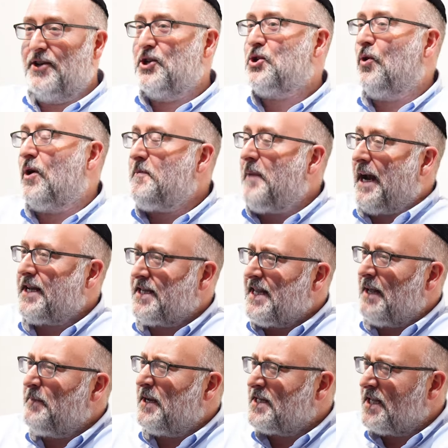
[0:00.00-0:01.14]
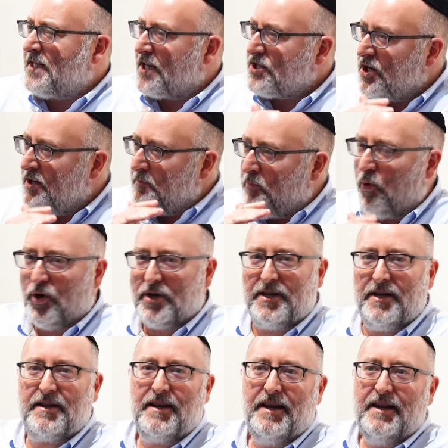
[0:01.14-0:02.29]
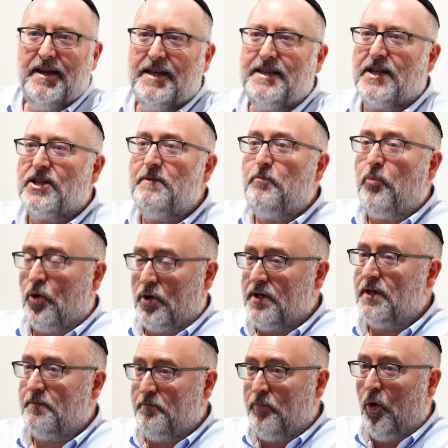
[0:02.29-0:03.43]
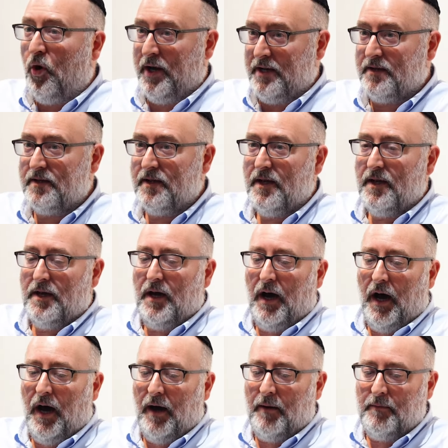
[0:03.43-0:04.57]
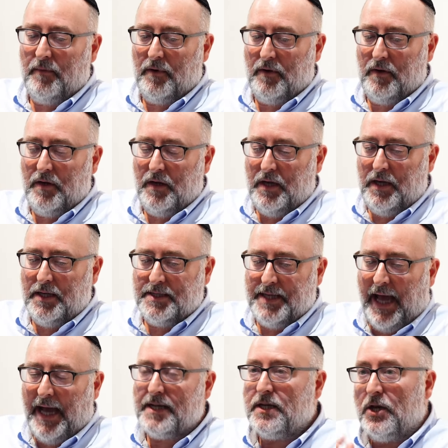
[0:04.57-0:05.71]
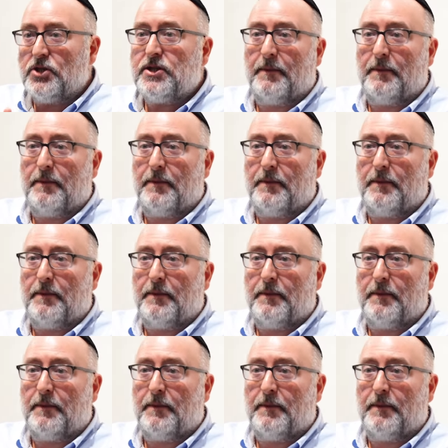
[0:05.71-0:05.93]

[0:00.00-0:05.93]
underscore what Monica said, because it's such an important, it's such an important point. Um, is that, you know,